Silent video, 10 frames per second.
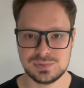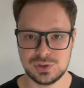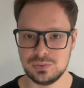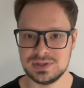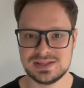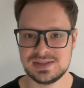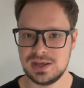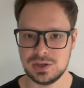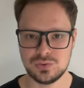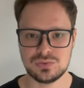So let's say
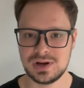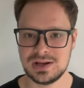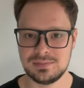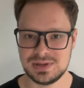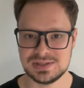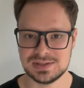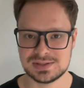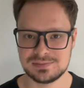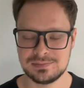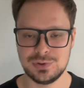you run a
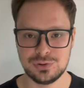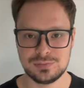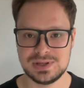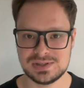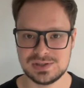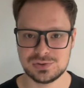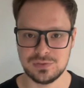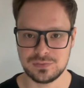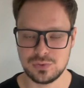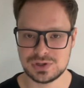business. Your business,
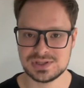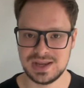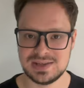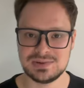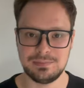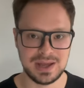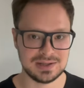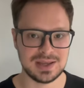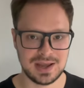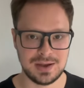of course, has a
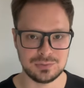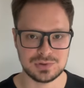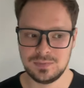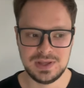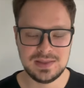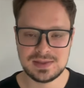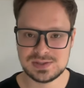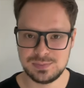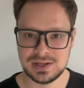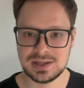bank account. In this
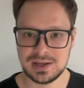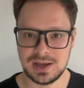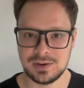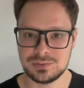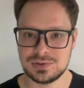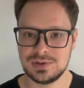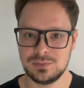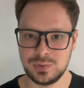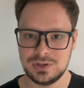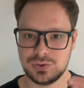bank account,
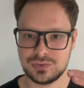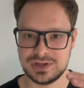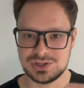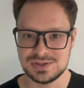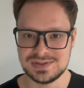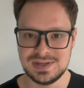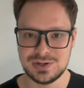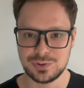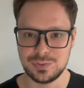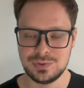when you reach
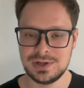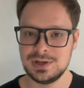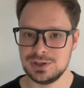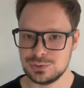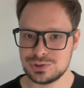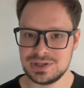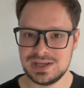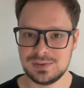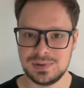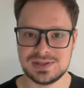zero, usually
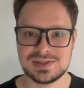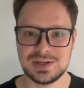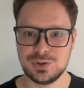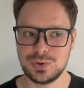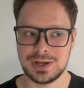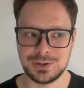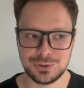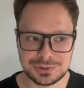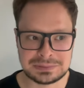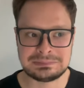it means that you
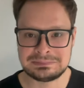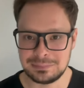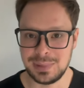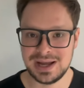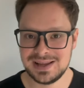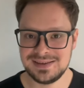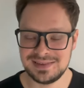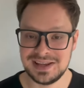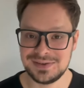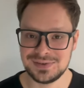cannot buy
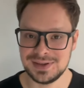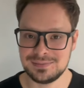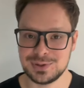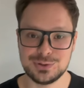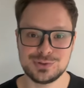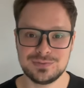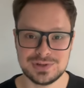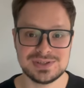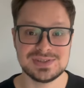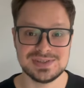anything because you've
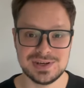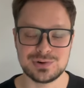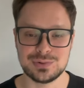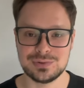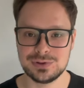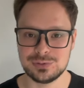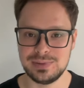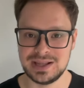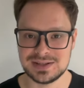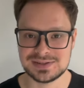reached zero. Your
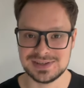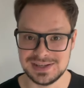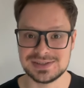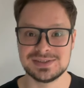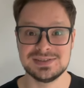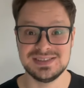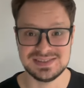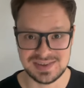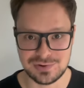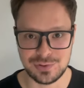balance is
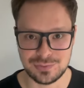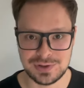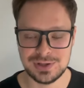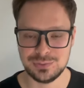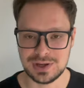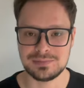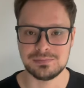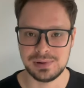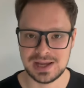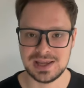zero. You
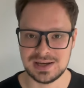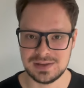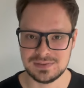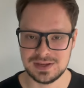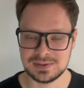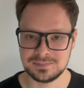can't buy anything.